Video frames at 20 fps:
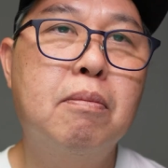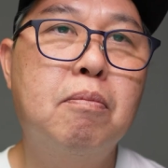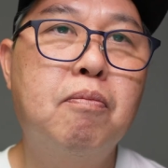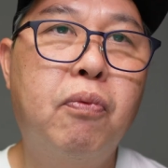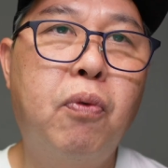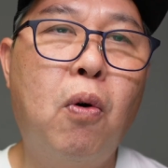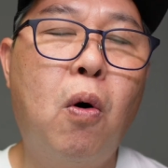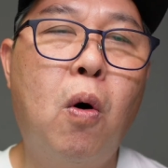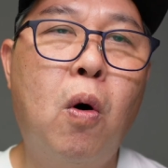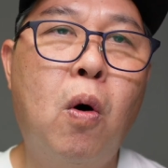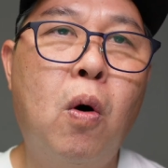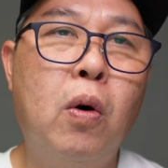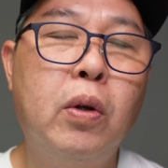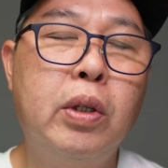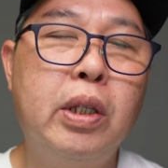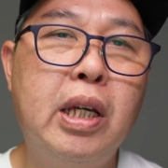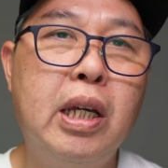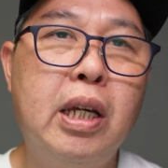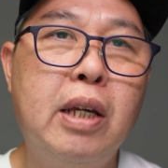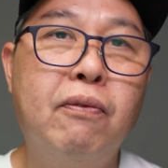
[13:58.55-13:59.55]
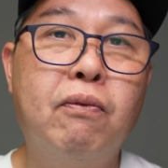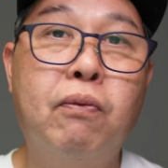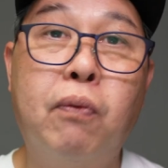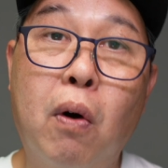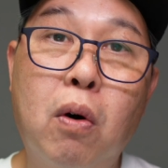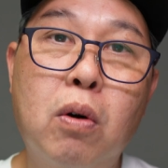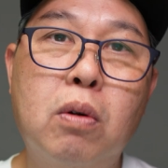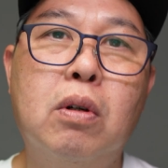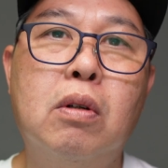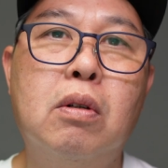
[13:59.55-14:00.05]
For the
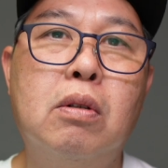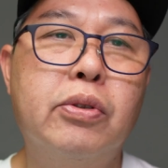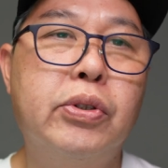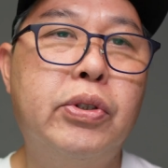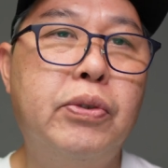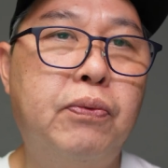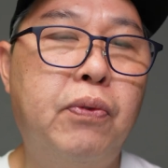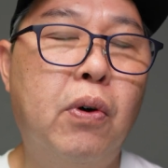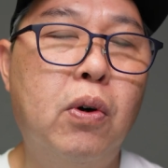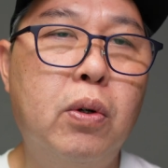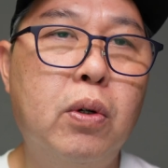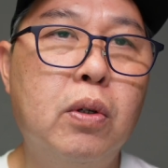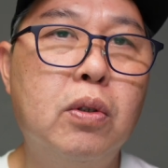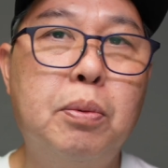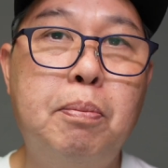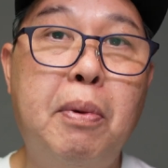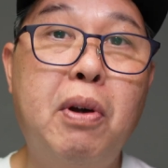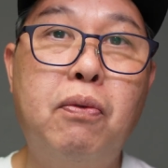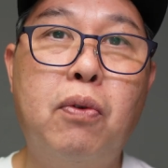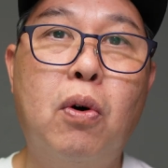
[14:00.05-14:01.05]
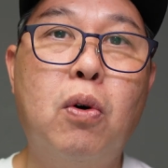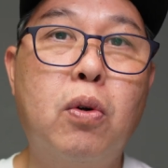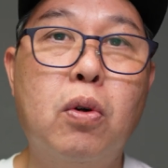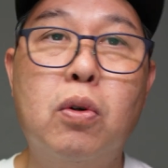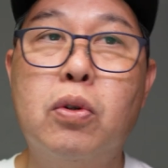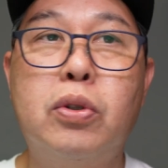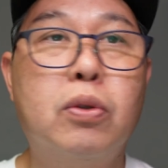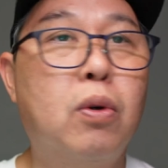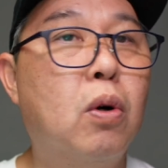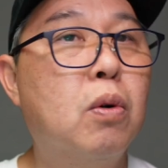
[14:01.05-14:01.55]
vocals, male
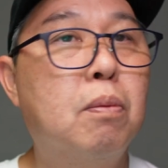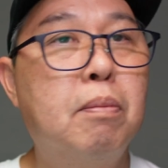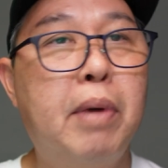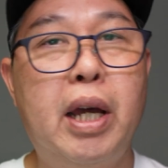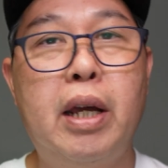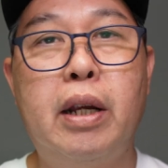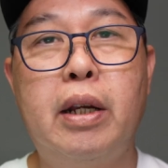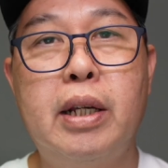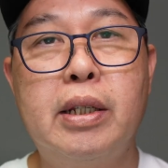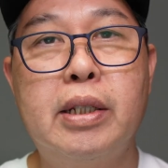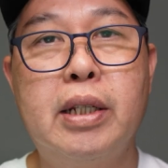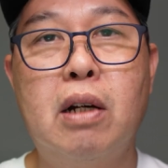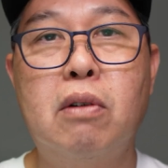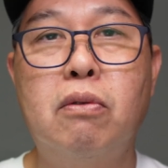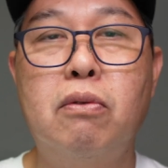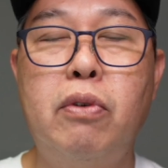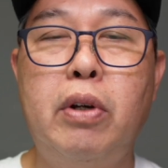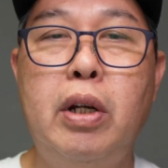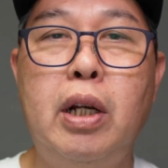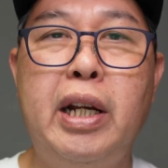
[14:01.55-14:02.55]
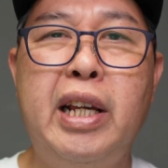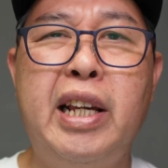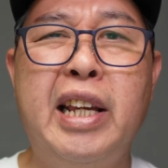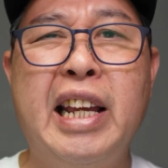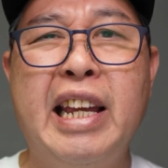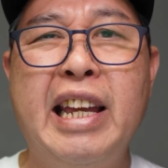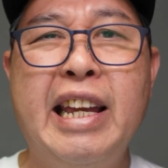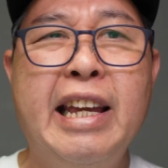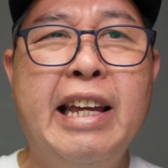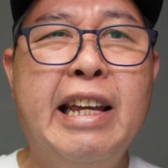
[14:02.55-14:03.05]
vocals, oh man, they sound really
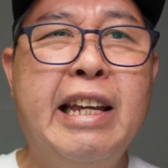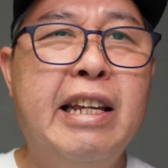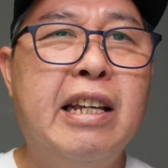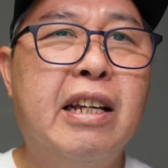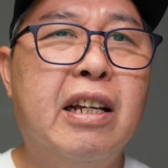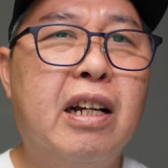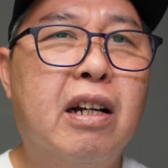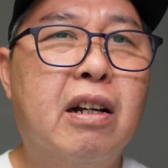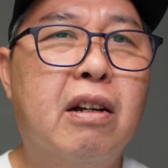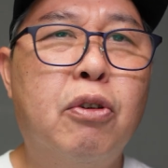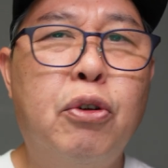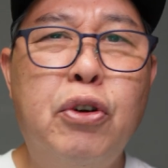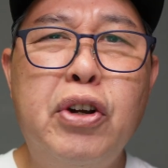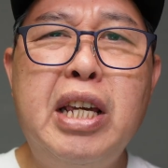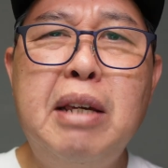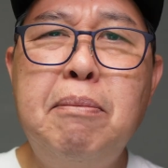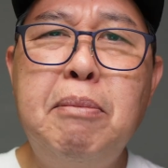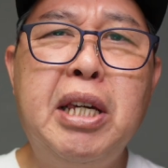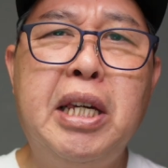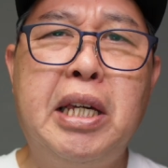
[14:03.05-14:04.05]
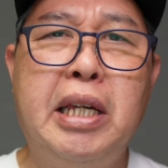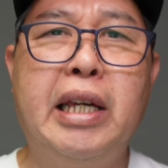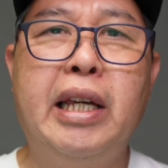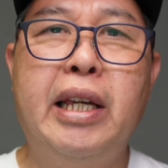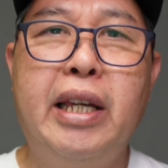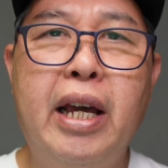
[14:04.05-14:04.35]
creamy.